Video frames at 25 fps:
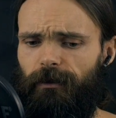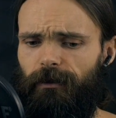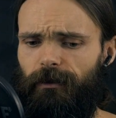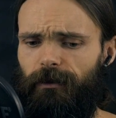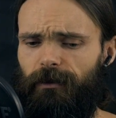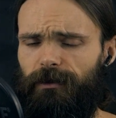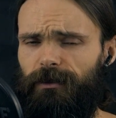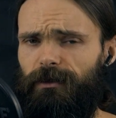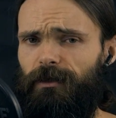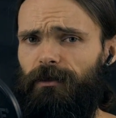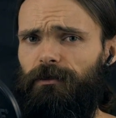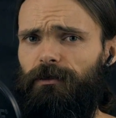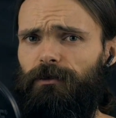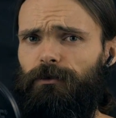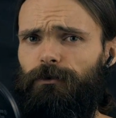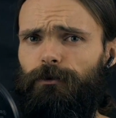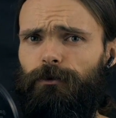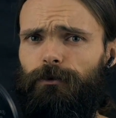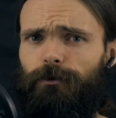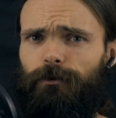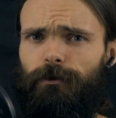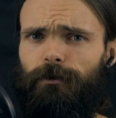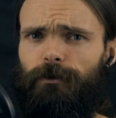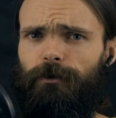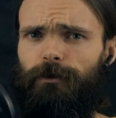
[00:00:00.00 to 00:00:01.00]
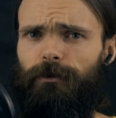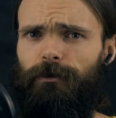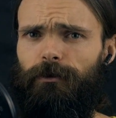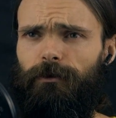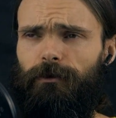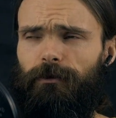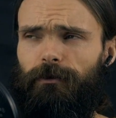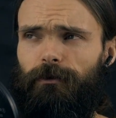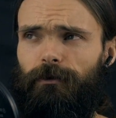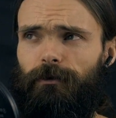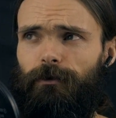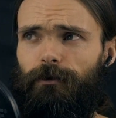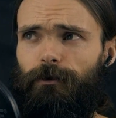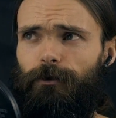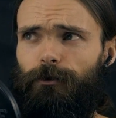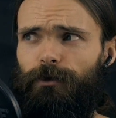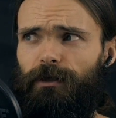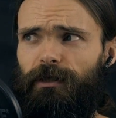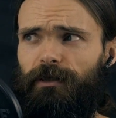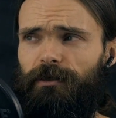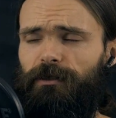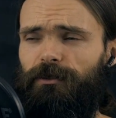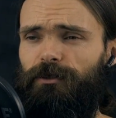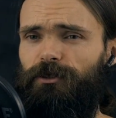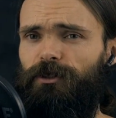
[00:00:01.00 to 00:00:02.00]
I started to learn
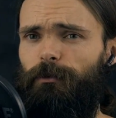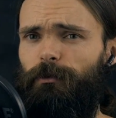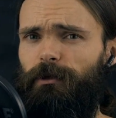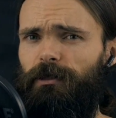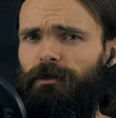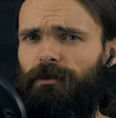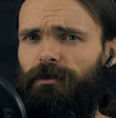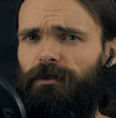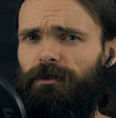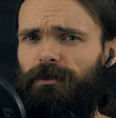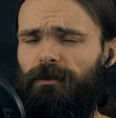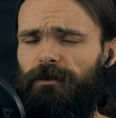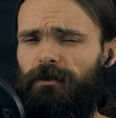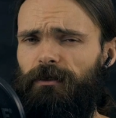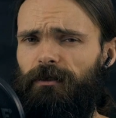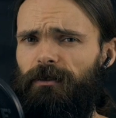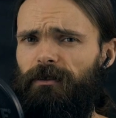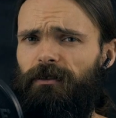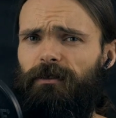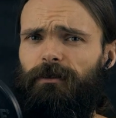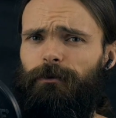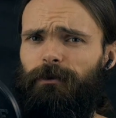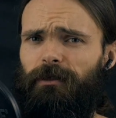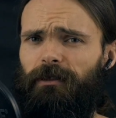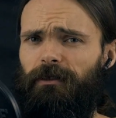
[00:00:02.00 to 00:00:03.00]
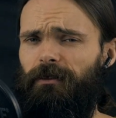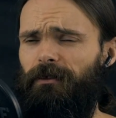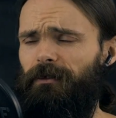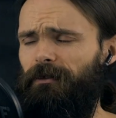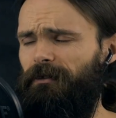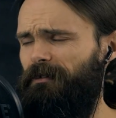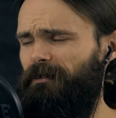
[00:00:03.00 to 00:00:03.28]
Korean in Japanese anyway.